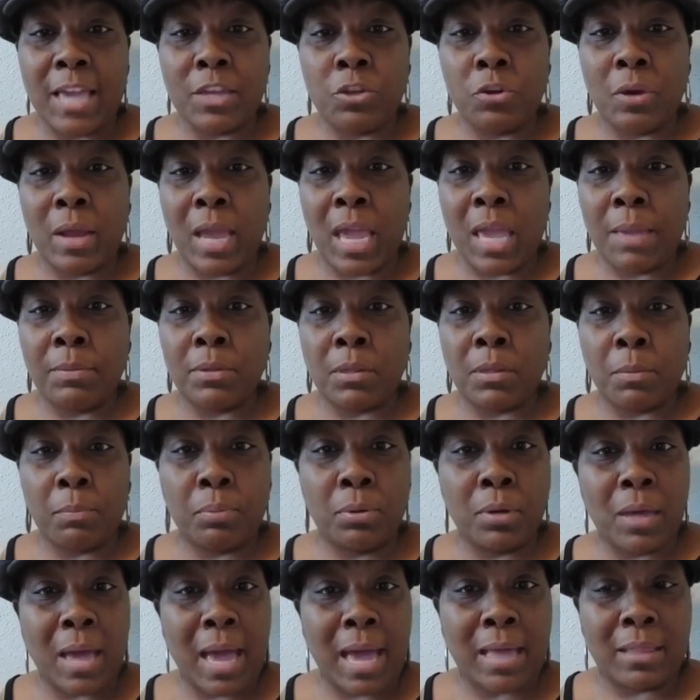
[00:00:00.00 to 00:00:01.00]
And you're able
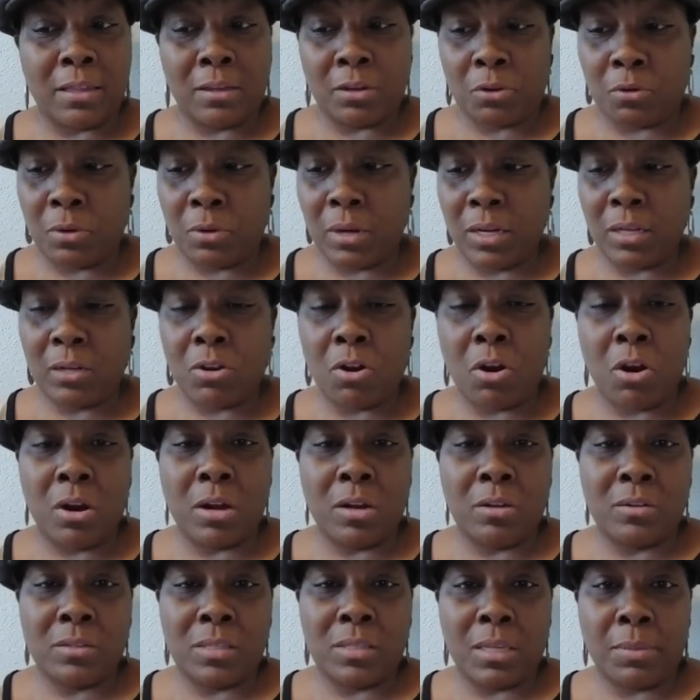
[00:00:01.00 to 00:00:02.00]
to put either a credit
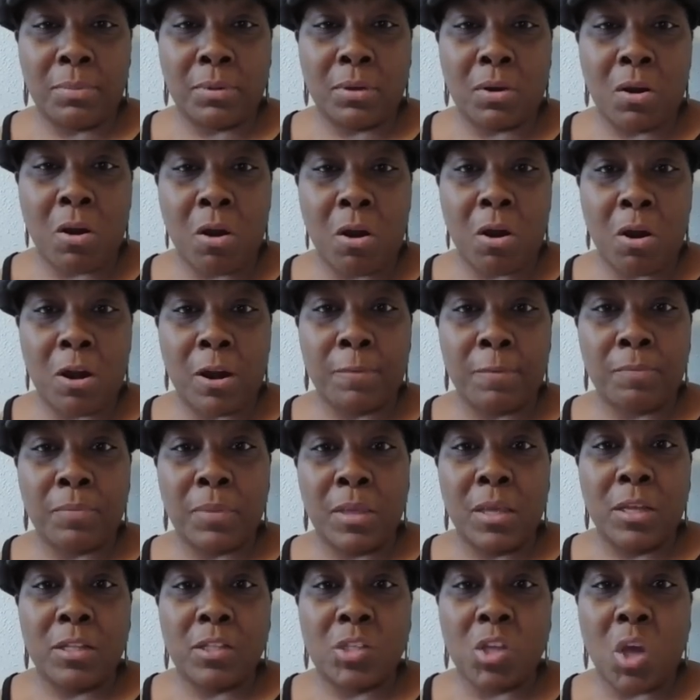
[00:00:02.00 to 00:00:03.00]
card or a debit card
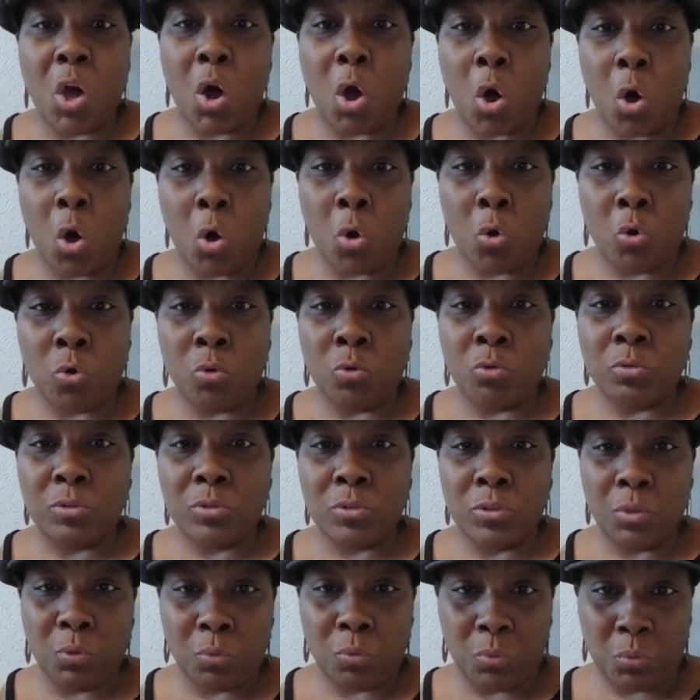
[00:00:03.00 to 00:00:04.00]
to
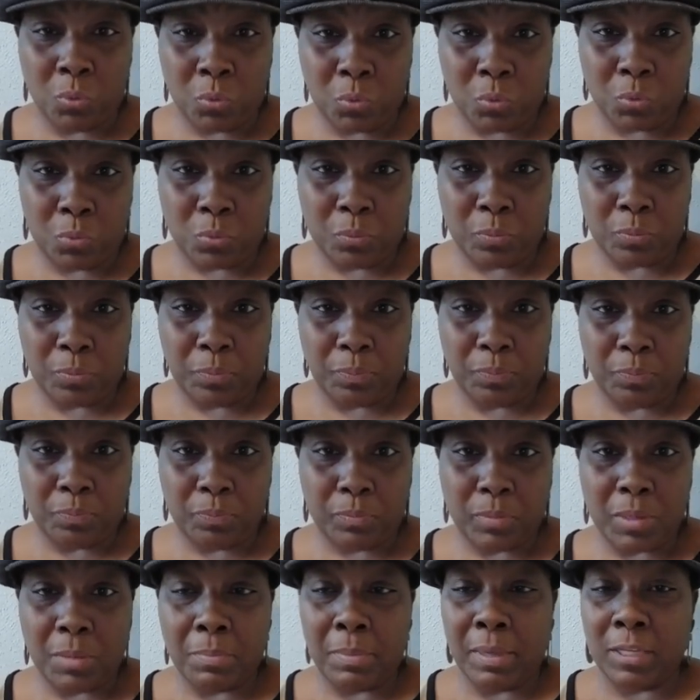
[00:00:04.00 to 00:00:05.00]
hold the room.
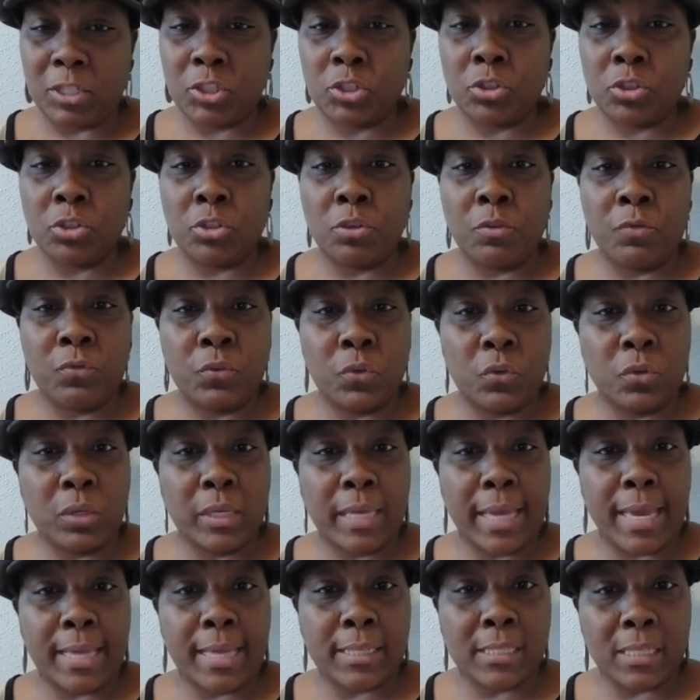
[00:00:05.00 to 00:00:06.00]
Make sure you view
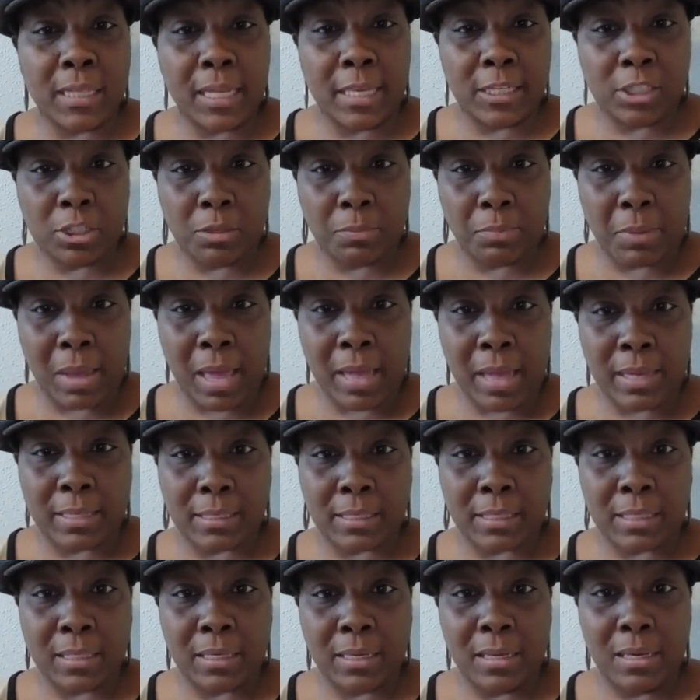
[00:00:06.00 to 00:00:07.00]
the cancellation
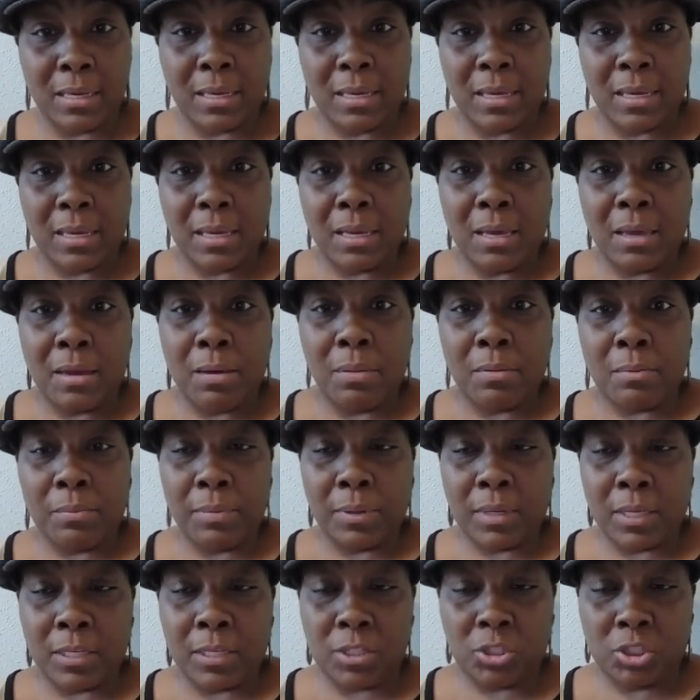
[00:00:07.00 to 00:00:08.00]
policy,
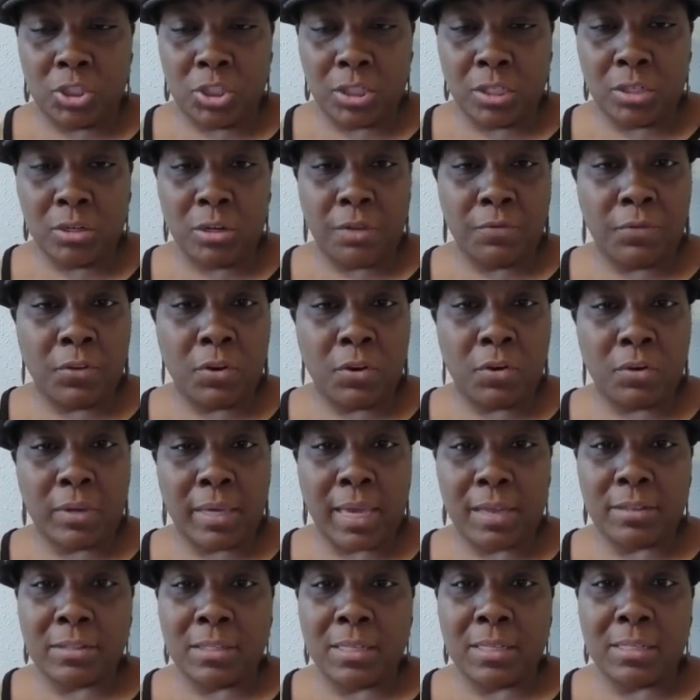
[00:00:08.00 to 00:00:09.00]
because generally if you
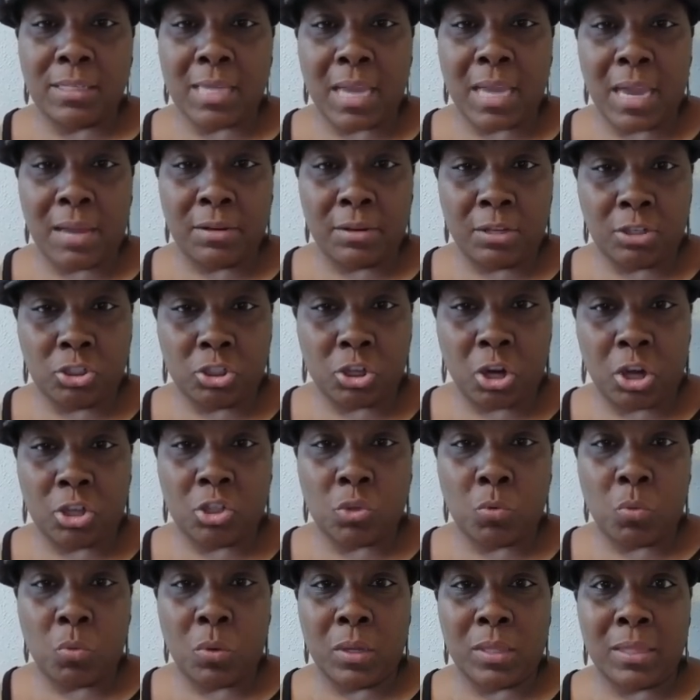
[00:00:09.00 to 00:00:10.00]
don't cancel in time, they'll
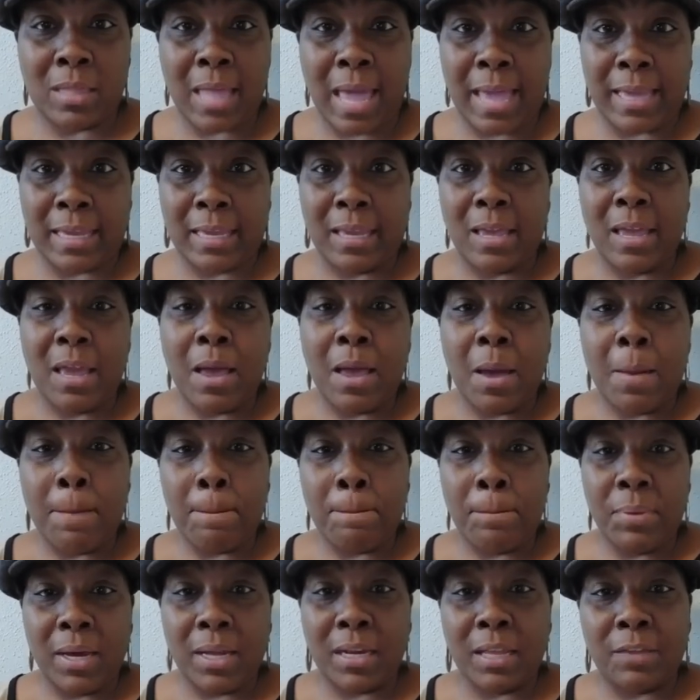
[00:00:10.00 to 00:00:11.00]
charge you one night.
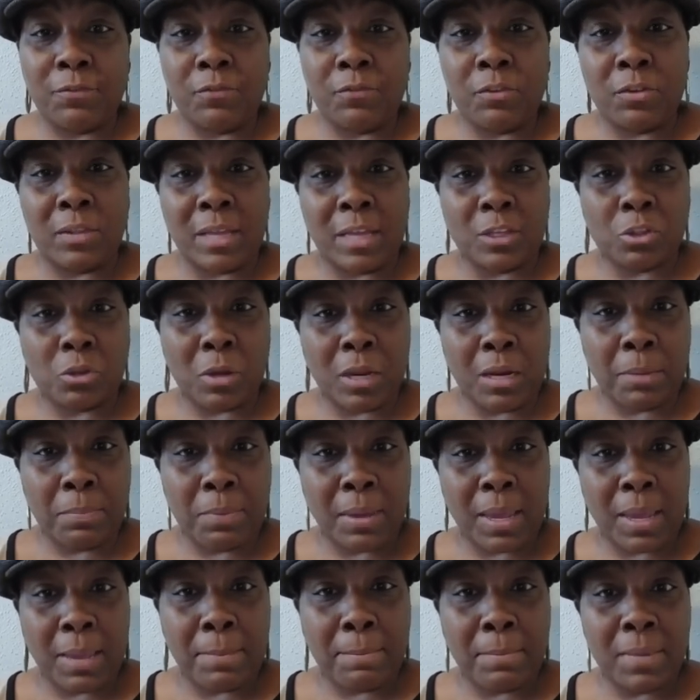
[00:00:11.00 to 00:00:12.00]
But if you're not trying
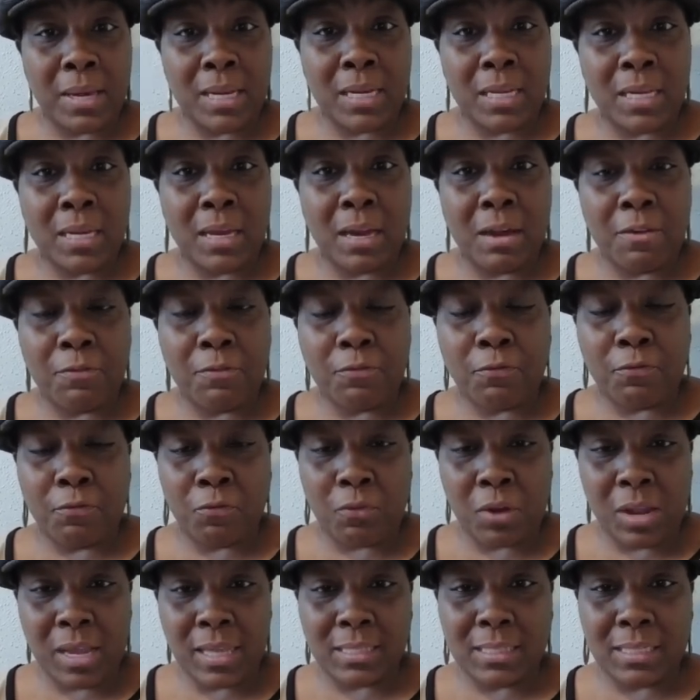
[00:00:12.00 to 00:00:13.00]
to pay money up
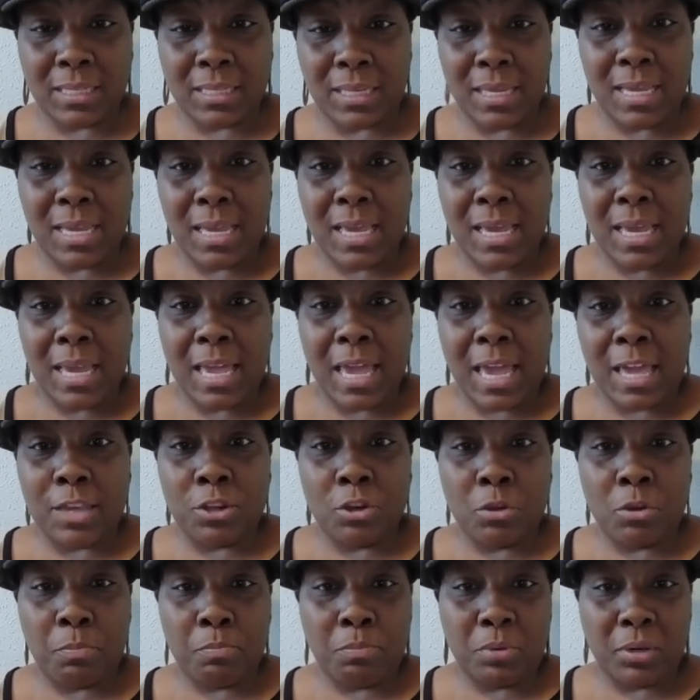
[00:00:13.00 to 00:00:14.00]
front
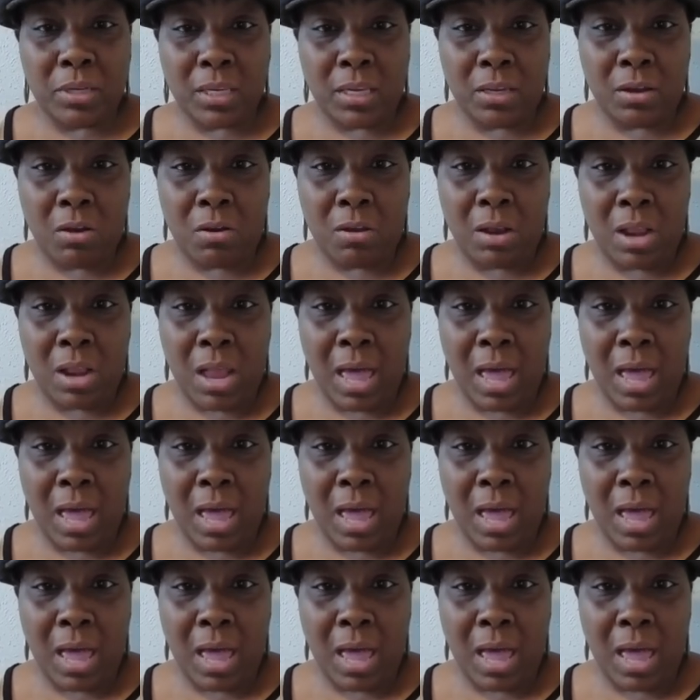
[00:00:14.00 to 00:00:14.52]
and you're booking